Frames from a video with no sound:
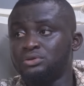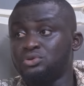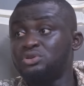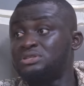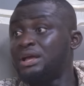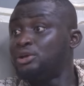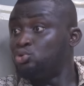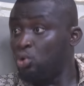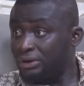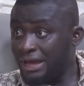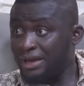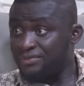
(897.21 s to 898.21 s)
So it's not a do
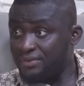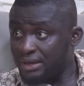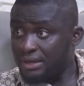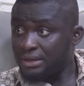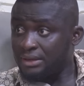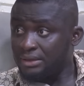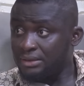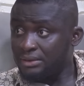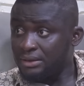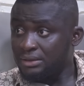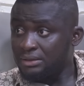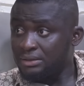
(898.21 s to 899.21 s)
or die affair?
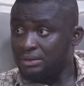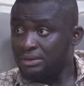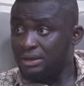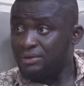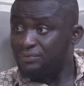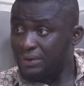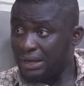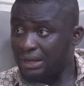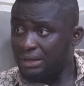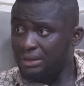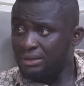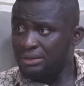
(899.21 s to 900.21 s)

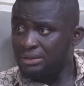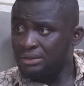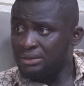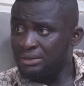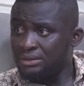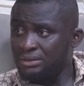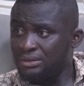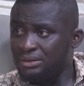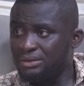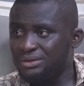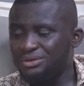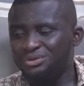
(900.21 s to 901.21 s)
Frank,
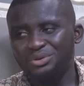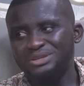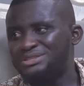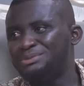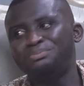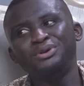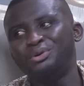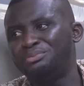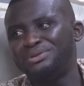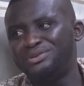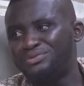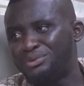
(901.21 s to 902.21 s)
you are simply
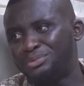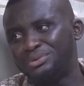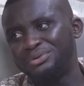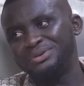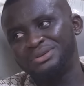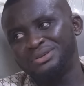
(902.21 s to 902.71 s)
unbelievable.